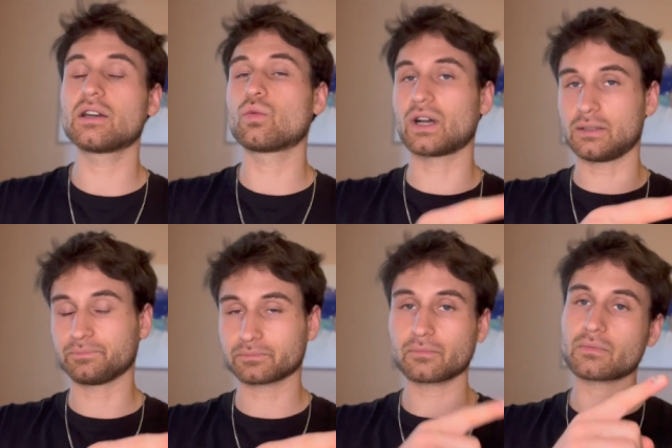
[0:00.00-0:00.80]
Well,
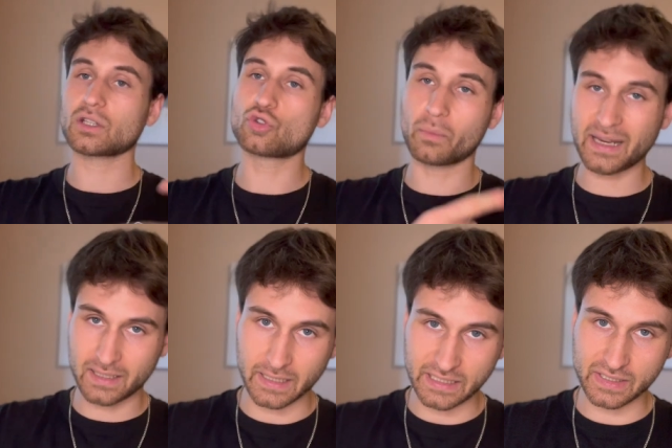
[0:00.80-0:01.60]
to make the
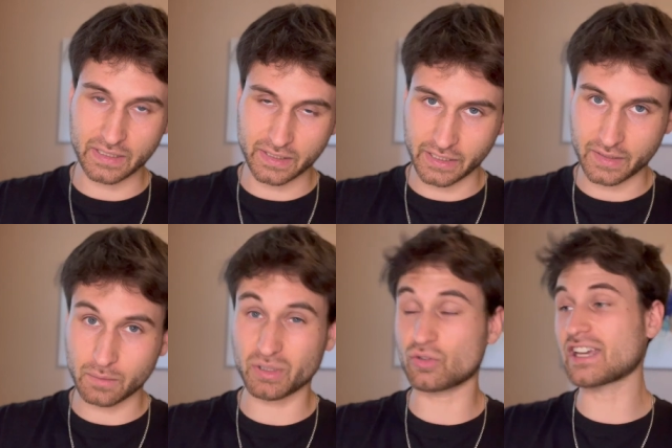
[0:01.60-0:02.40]
list is easy,
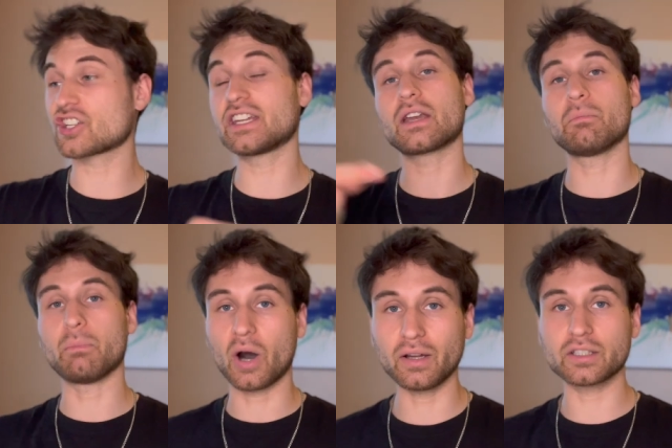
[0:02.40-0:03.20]
but to actually then
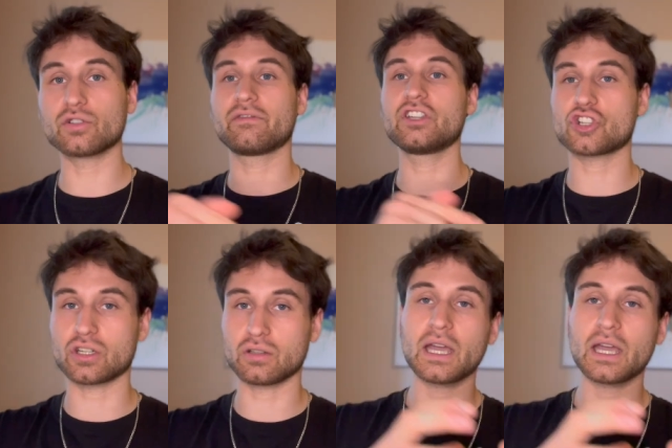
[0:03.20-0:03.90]
embody your vision,